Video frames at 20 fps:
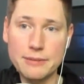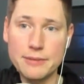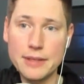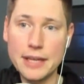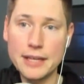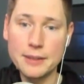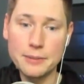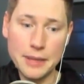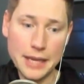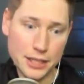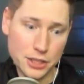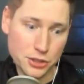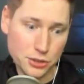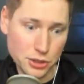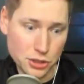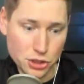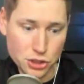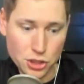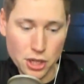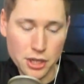I've got to
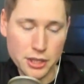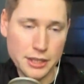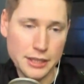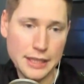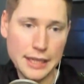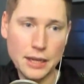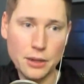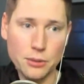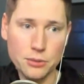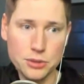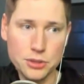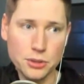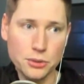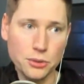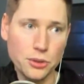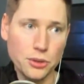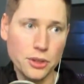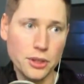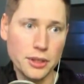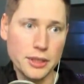actually chart it out to
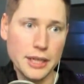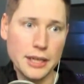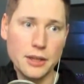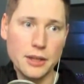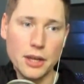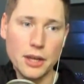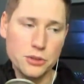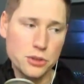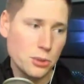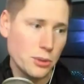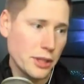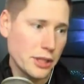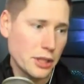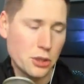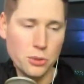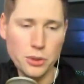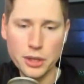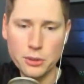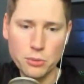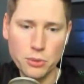look. I'll do like
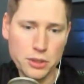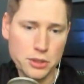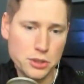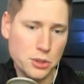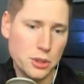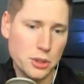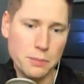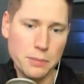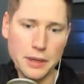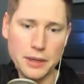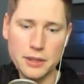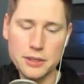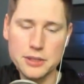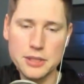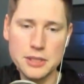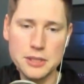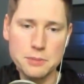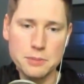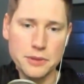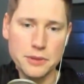quick 1-2
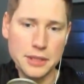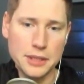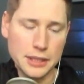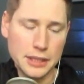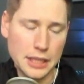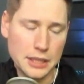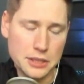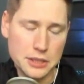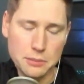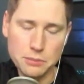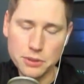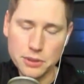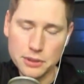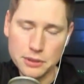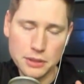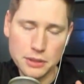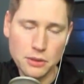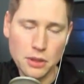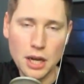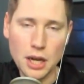comparisons, but then it gets
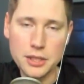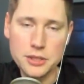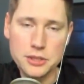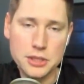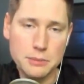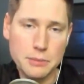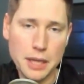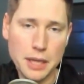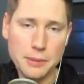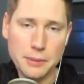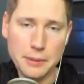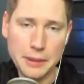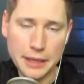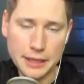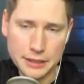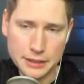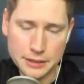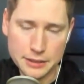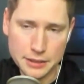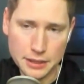completely lost in my
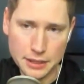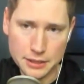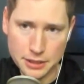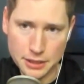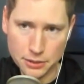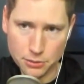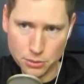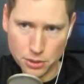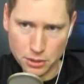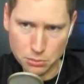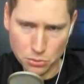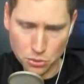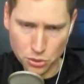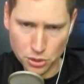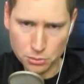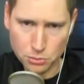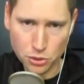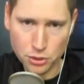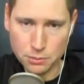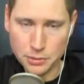mind as I run more
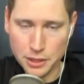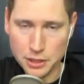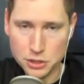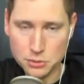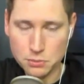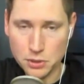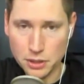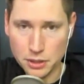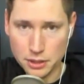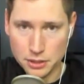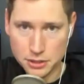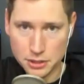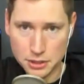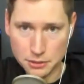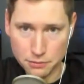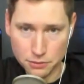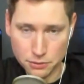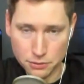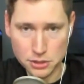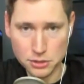and more benchmarks at
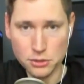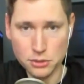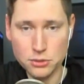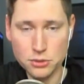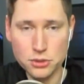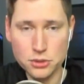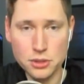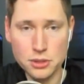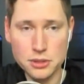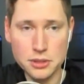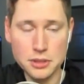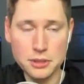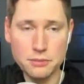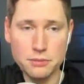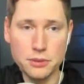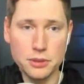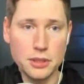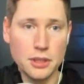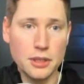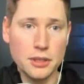different resolutions on
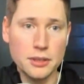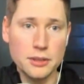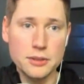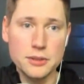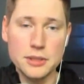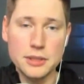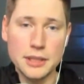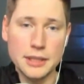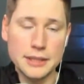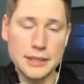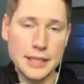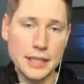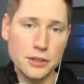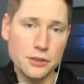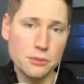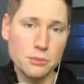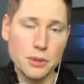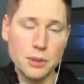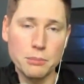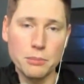different cards, and then I can't
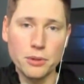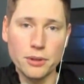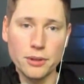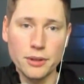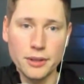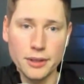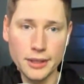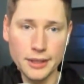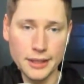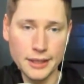remember.